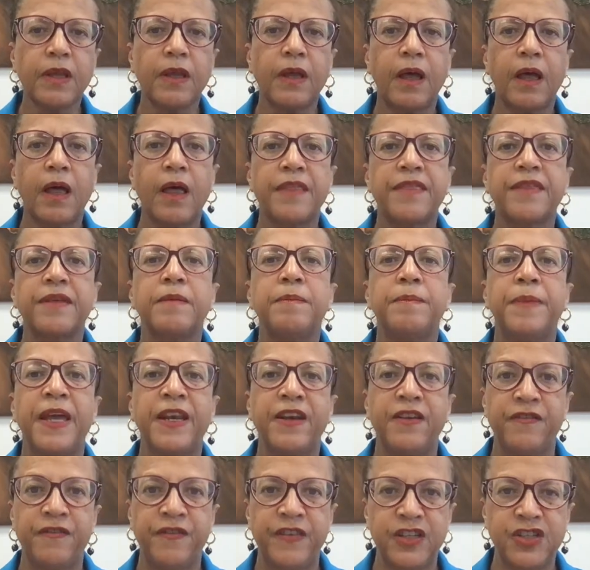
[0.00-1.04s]
other
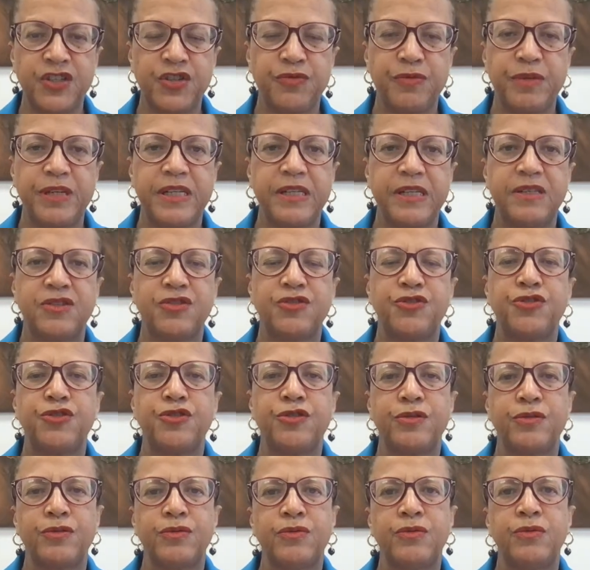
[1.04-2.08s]
beneficiaries,
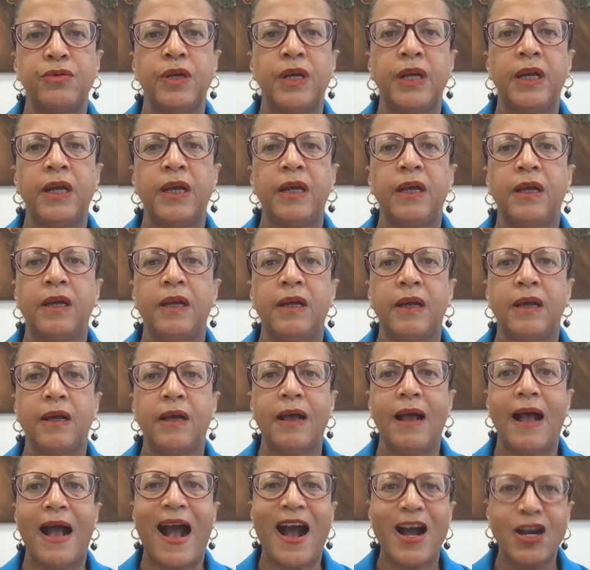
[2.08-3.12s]
to
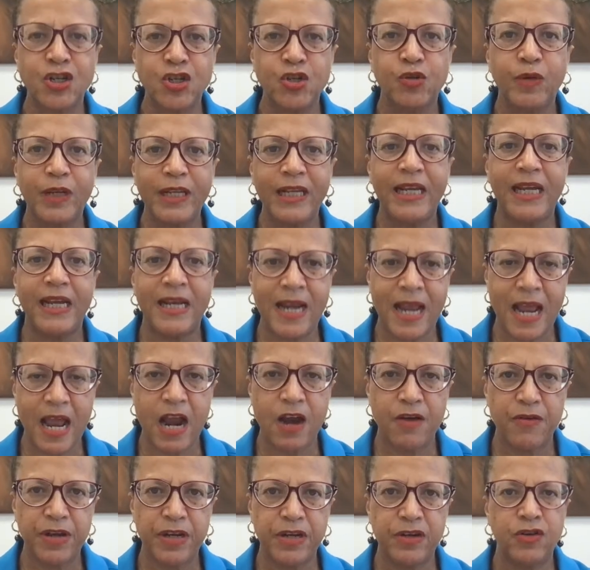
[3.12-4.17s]
actually
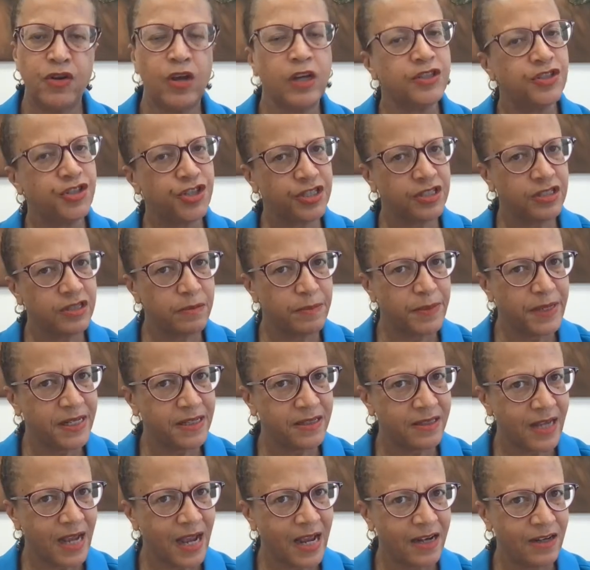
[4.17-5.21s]
inherit, not just to be
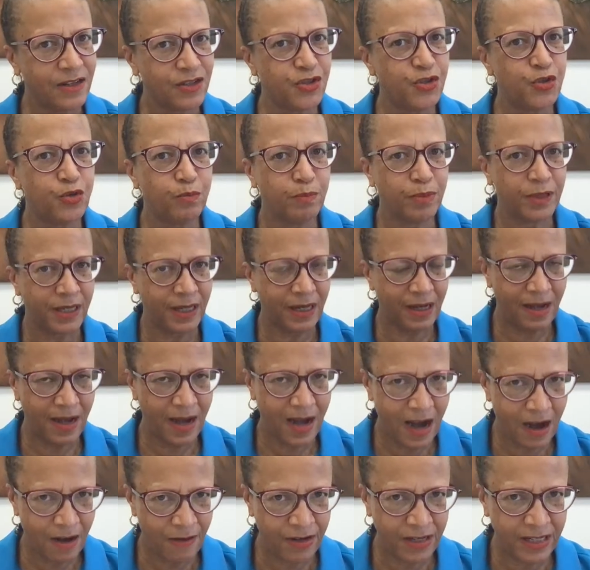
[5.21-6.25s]
entitled to, but
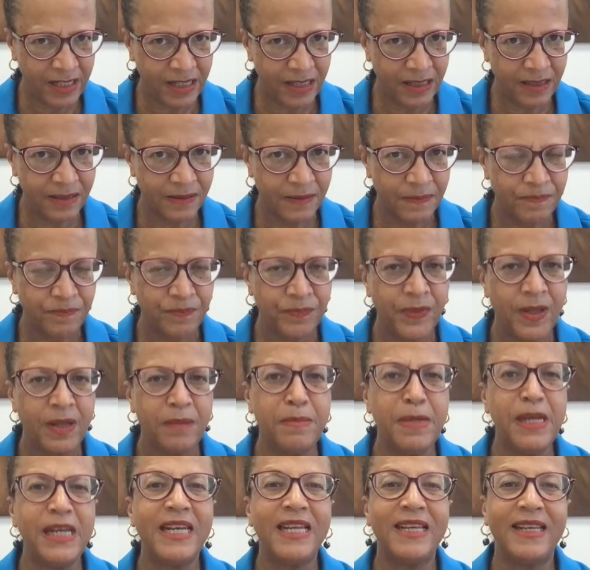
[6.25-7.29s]
inherit it,
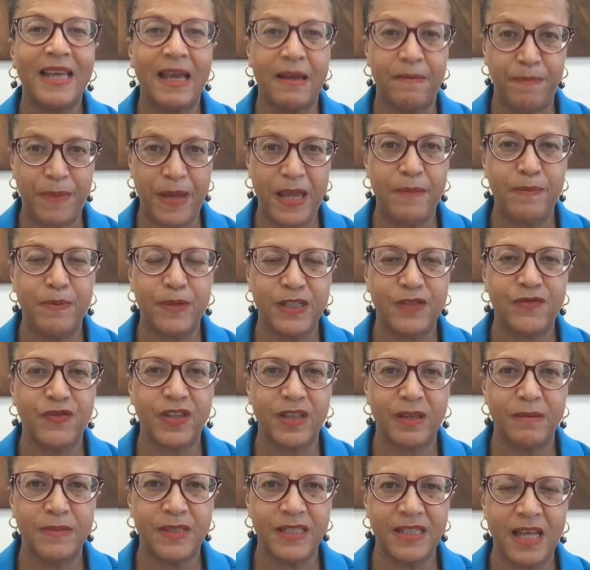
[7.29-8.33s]
meaning get papers for
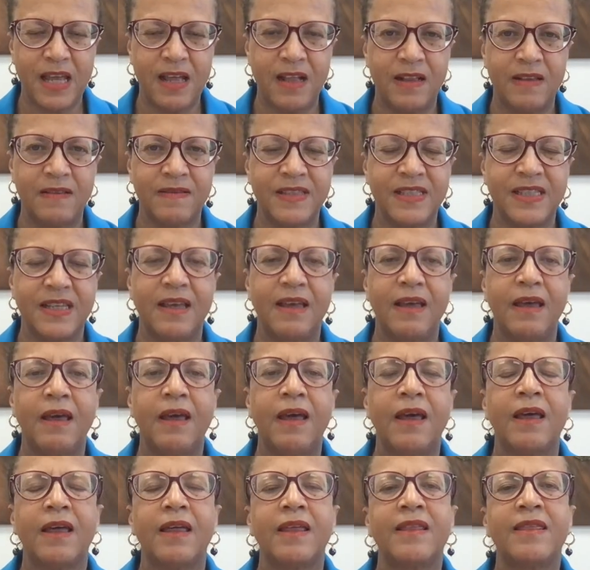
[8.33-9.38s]
themselves,
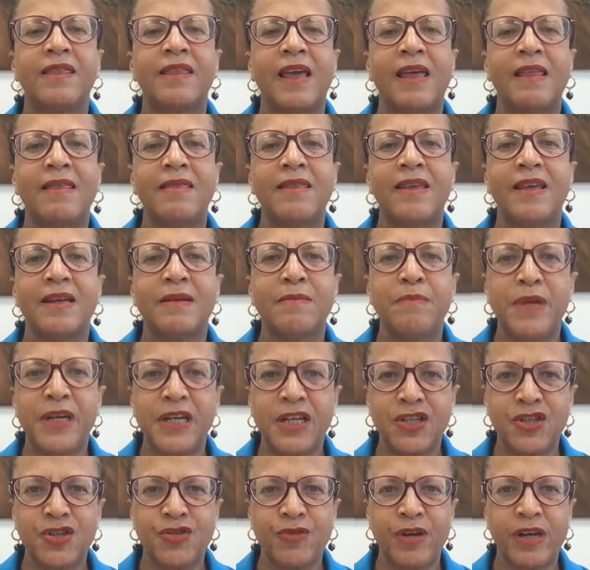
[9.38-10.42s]
then the
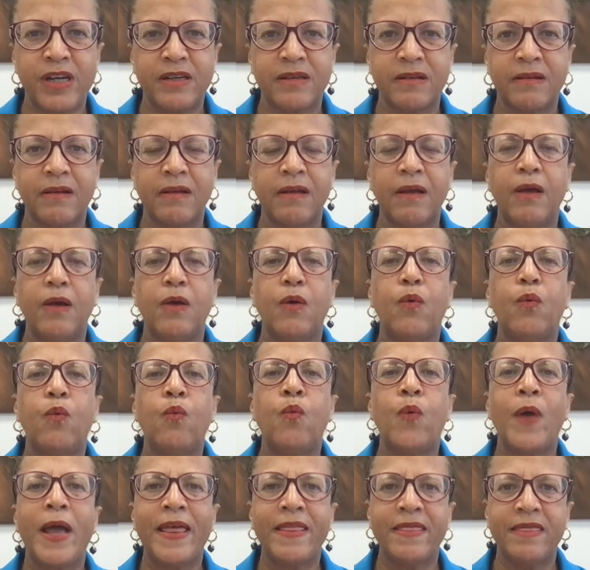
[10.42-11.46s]
administrator,
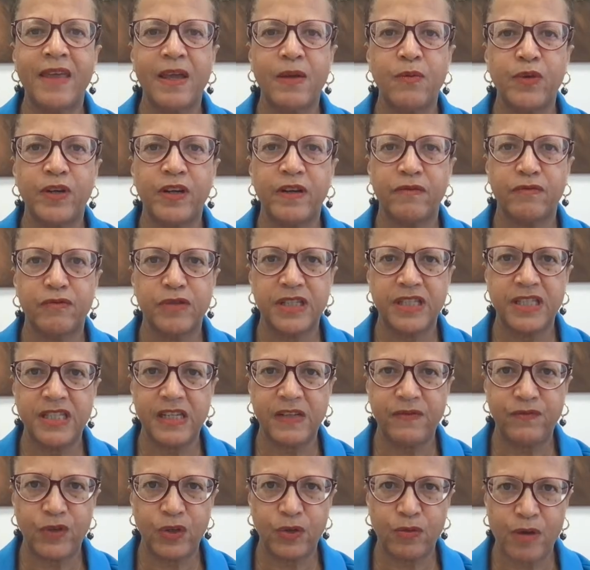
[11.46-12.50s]
when they would have
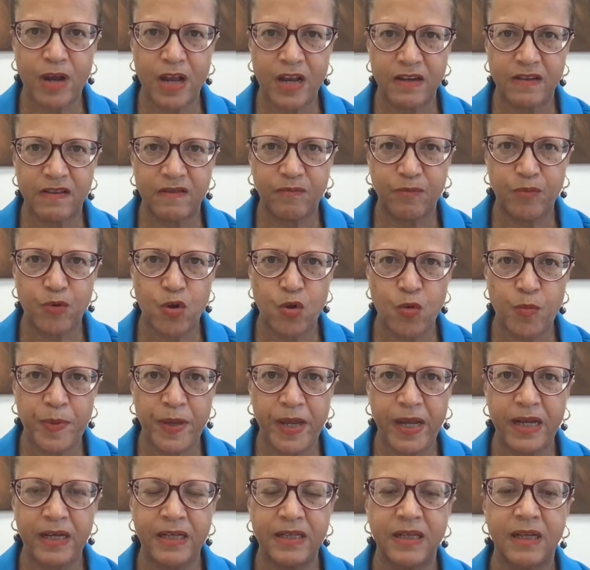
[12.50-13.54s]
received the grant of
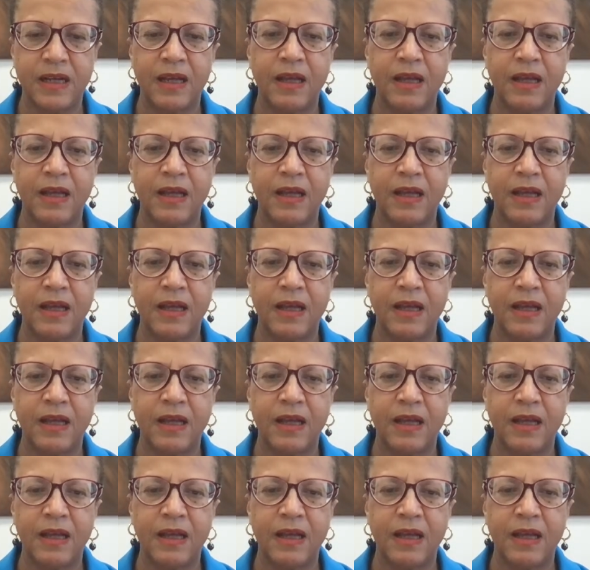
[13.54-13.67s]
probate,